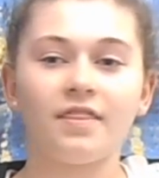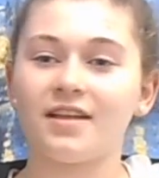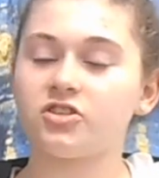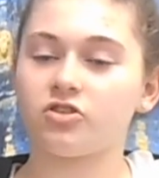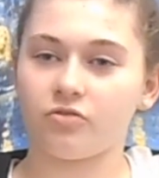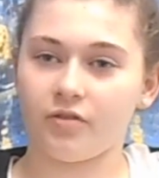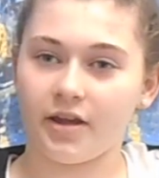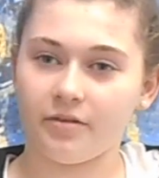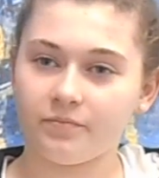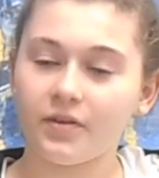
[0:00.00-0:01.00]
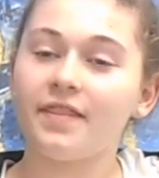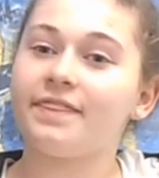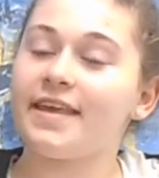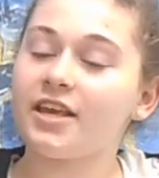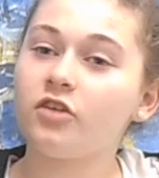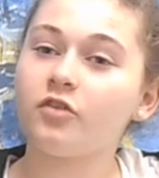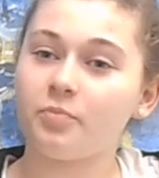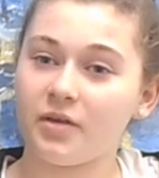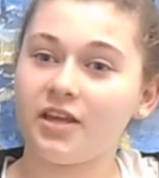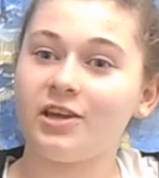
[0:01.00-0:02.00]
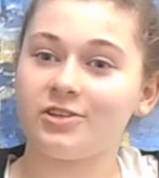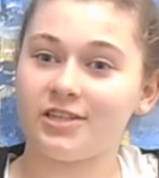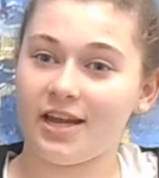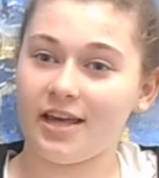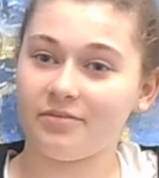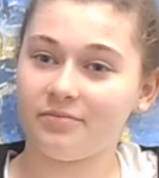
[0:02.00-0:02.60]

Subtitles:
That's great. Thank you for being here today.